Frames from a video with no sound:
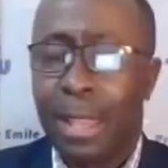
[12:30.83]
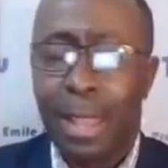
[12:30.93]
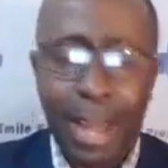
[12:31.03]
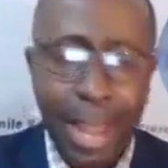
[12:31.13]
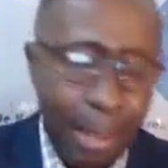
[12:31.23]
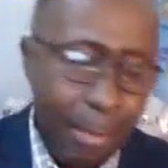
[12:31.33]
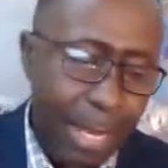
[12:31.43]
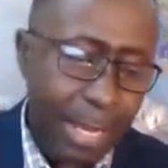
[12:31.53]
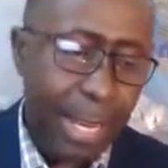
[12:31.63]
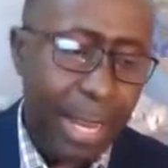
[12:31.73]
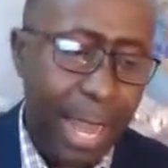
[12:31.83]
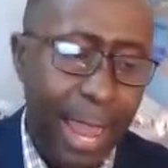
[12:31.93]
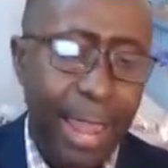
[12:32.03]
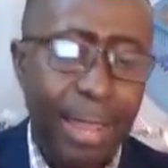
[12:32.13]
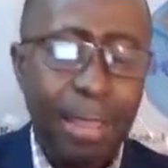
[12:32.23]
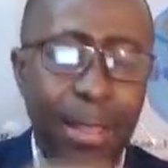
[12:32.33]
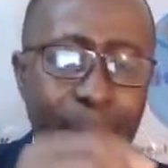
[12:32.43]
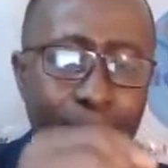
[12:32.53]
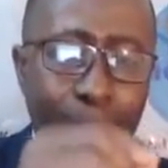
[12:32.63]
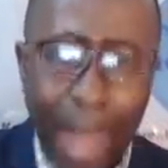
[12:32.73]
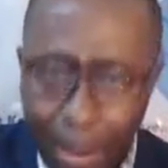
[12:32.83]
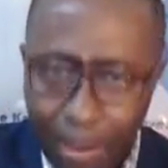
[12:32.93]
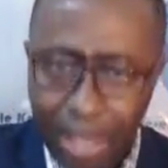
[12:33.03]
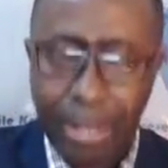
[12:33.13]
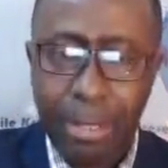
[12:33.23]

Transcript: And I make a bearing